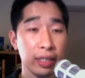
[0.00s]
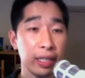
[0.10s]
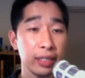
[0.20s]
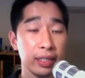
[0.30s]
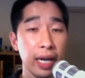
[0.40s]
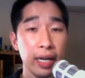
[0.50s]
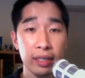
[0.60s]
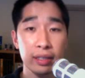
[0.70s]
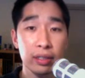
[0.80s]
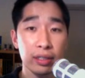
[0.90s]
and start our
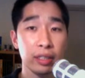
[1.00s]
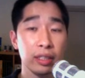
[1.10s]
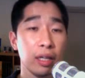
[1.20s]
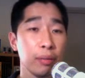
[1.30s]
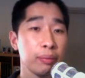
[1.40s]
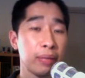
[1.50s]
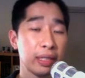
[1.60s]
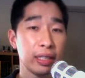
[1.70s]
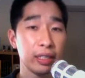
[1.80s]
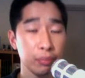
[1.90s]
search engine
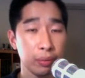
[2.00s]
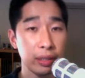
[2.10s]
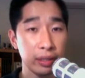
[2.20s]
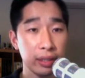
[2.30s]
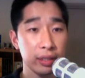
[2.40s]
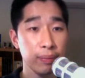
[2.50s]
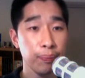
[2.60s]
optimization process.